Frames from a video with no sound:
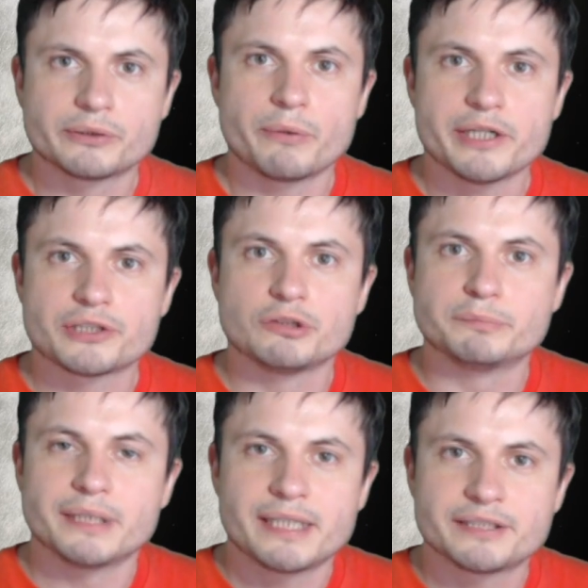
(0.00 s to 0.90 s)
terrestrial
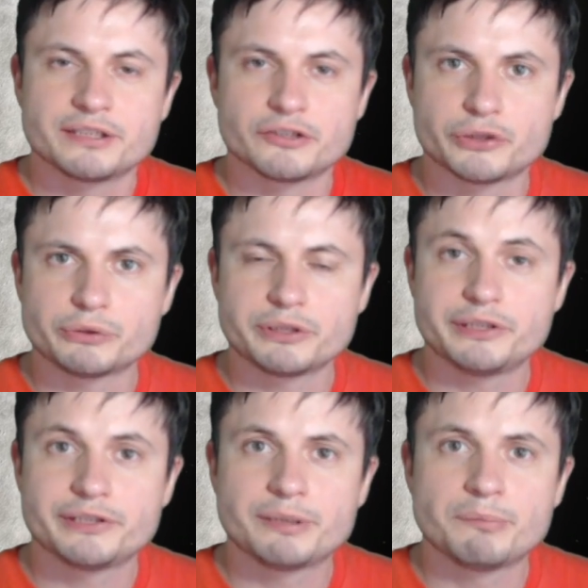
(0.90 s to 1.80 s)
planets in the solar
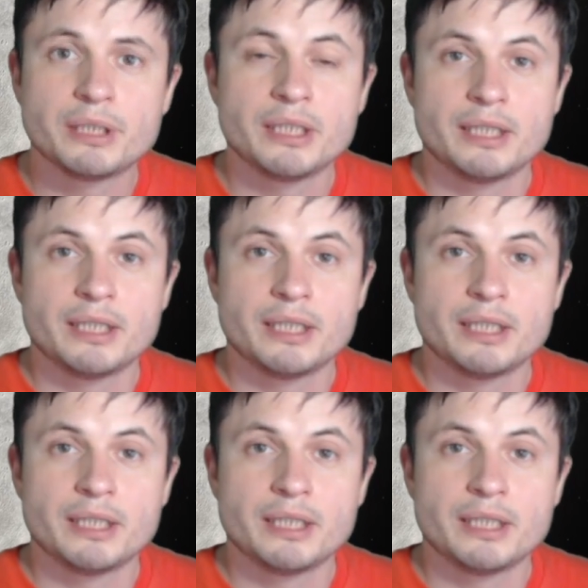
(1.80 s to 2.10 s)
system,